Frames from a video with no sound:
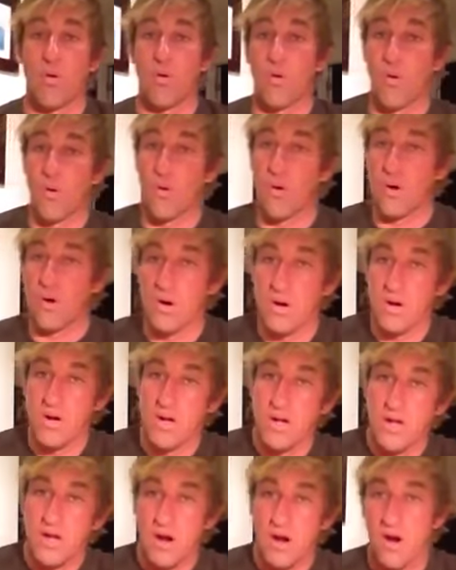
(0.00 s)
Or
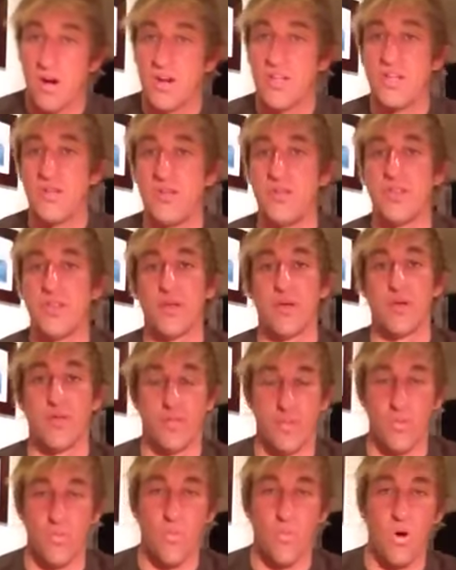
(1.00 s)
are you
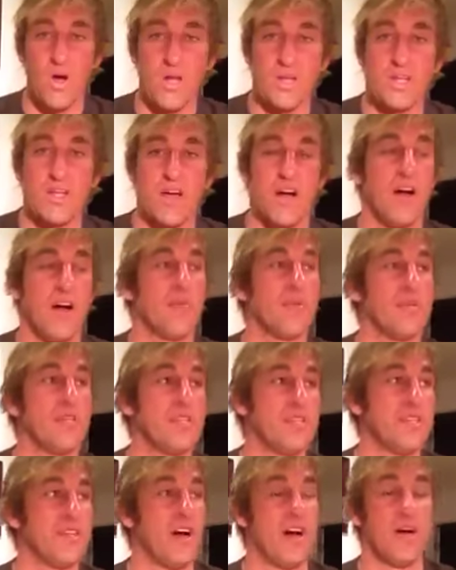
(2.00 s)
the one common
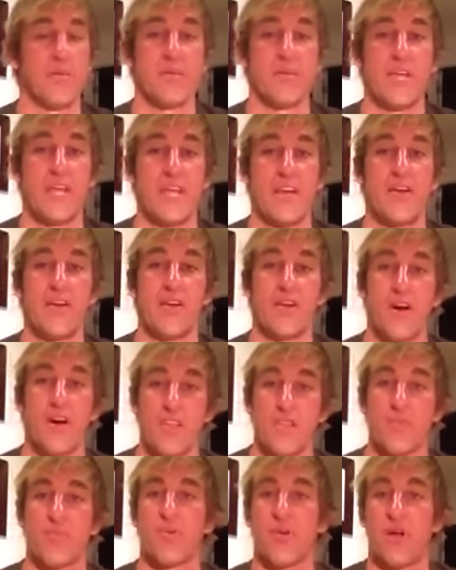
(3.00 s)
denominator in
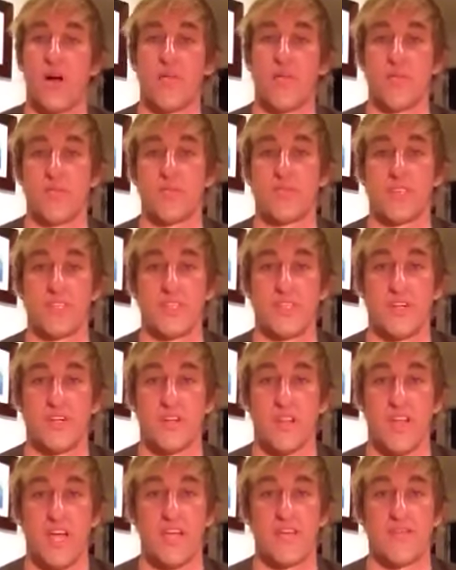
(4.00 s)
all the problems in your
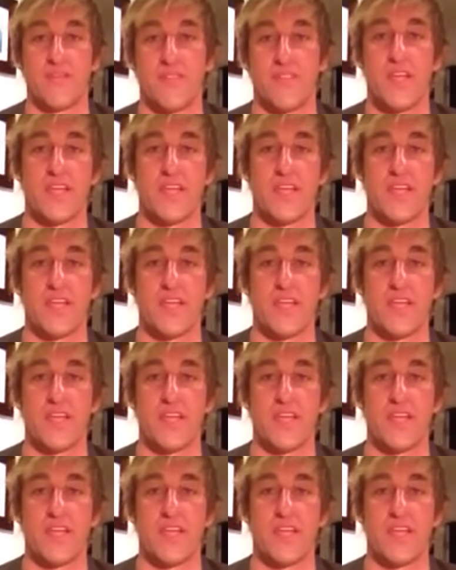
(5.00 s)
life?